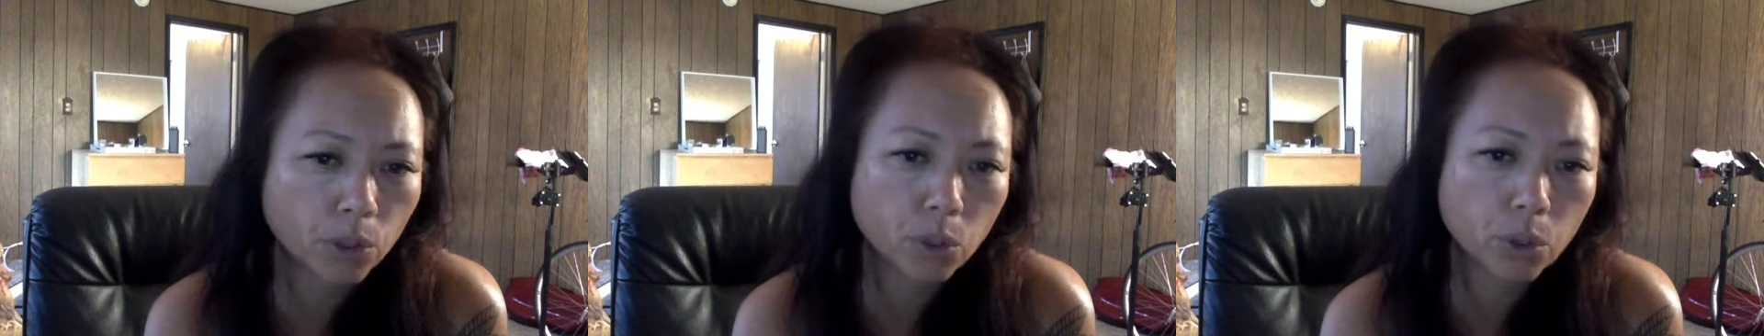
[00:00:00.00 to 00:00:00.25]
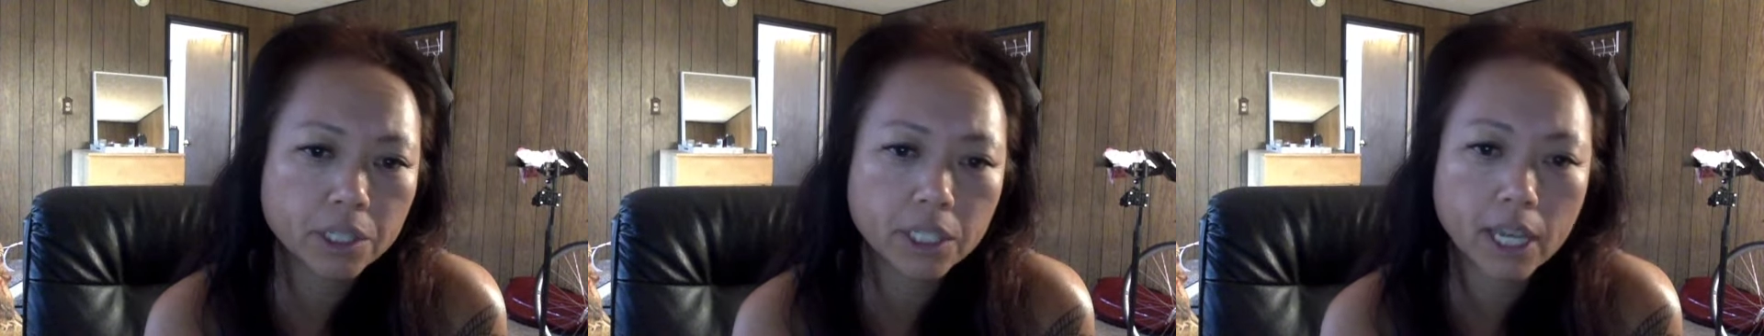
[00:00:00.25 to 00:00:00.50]

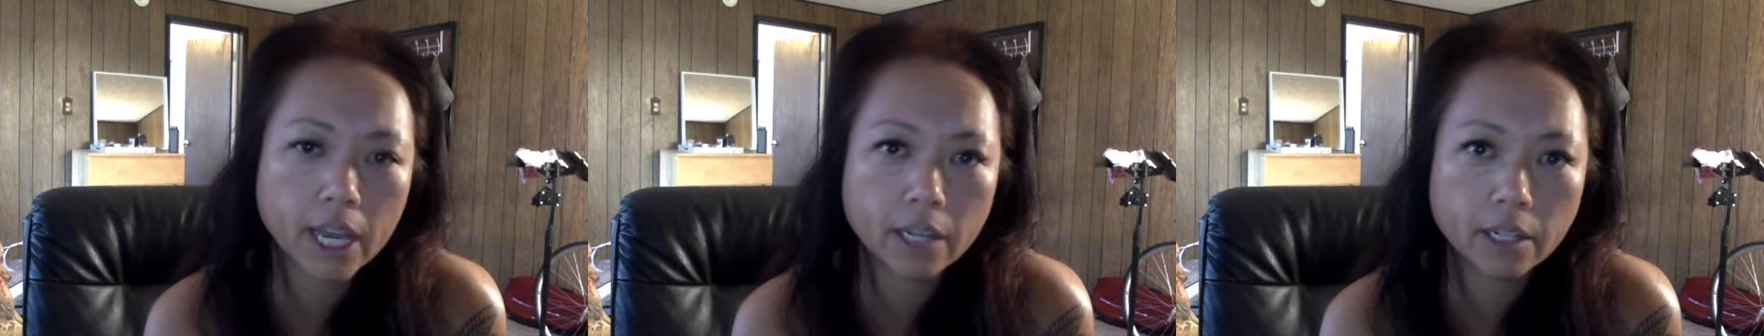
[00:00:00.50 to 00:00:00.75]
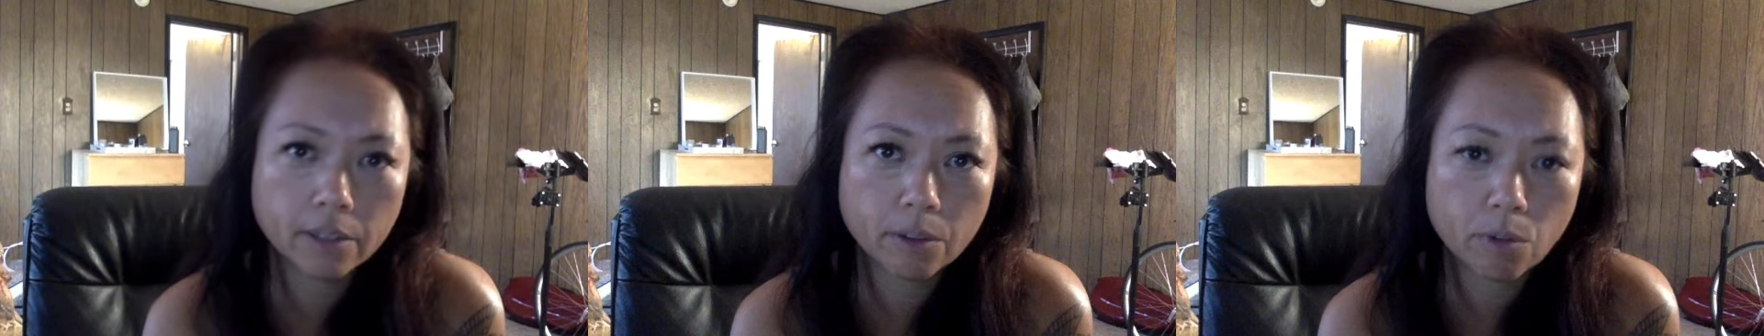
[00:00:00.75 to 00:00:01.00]
towards the
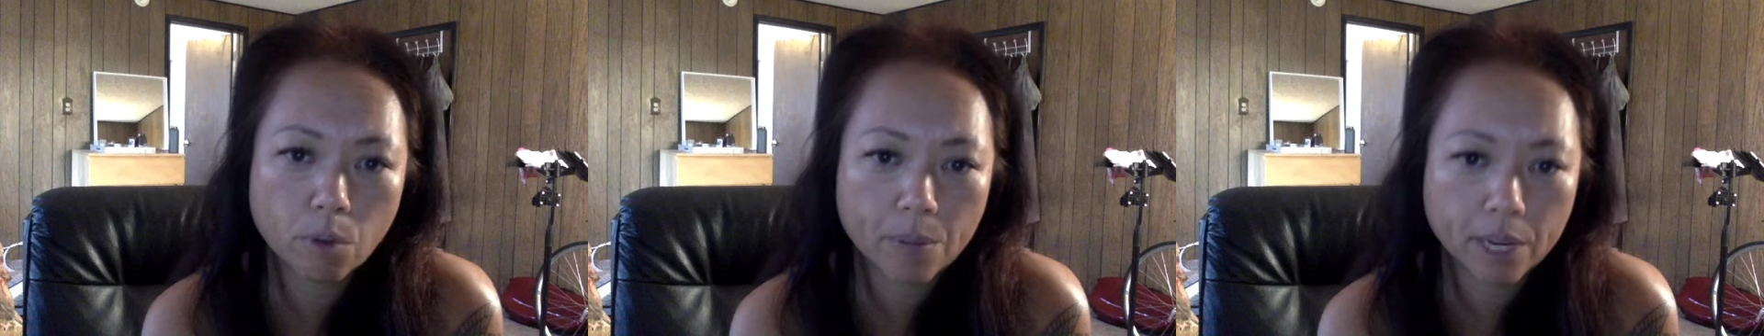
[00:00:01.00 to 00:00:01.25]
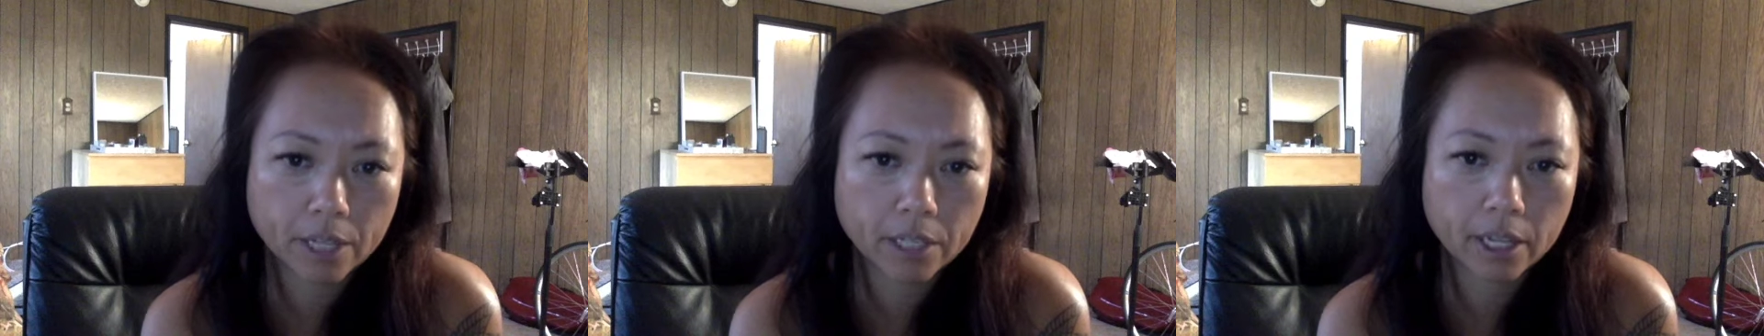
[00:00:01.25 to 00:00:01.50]
end of the
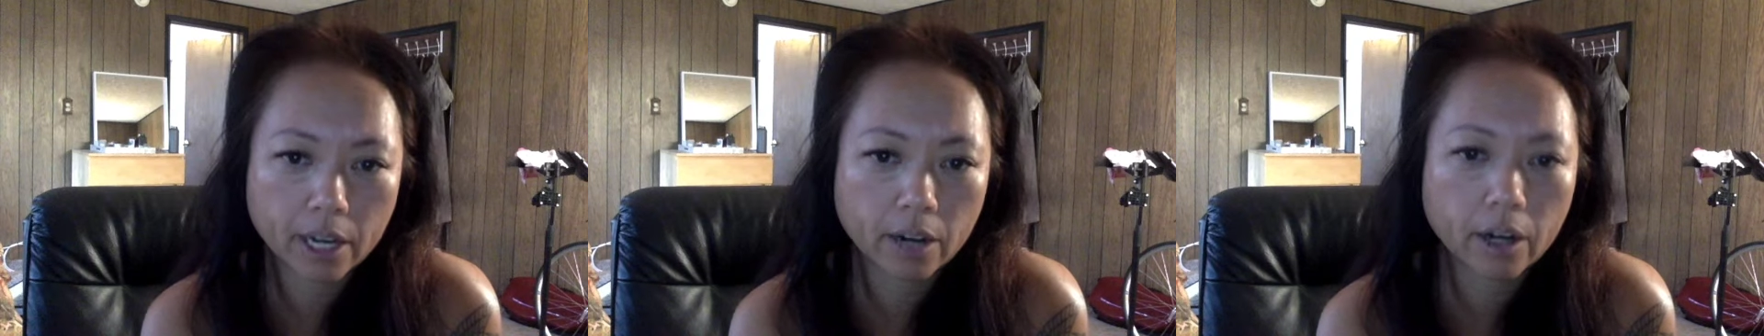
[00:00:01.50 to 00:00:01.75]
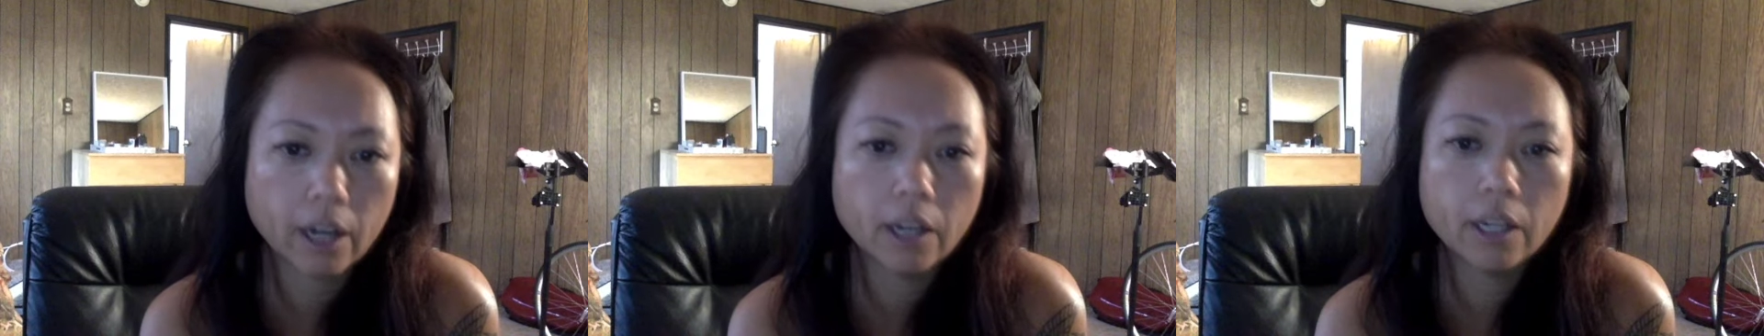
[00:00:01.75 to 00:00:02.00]
Romantic
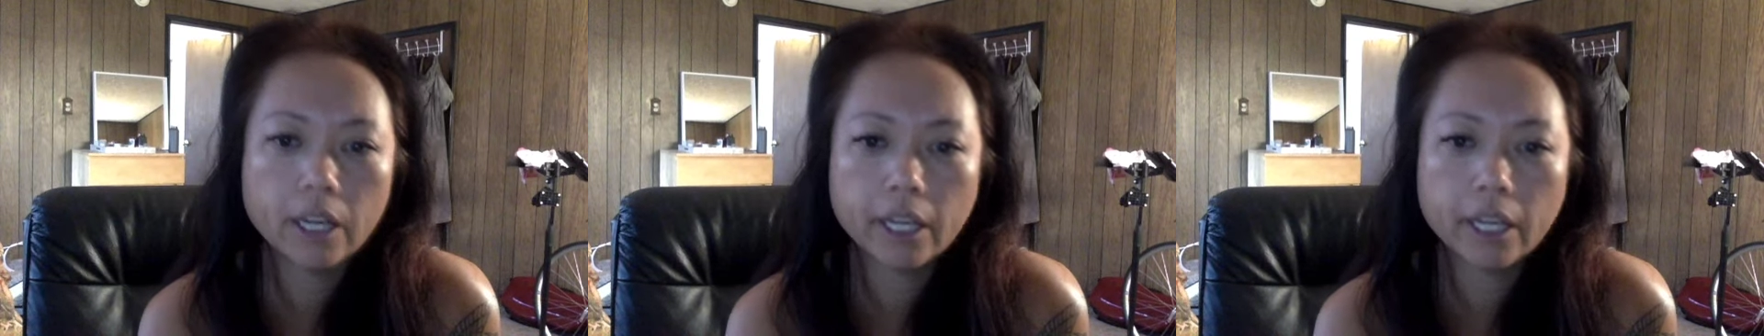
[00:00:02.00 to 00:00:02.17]
era.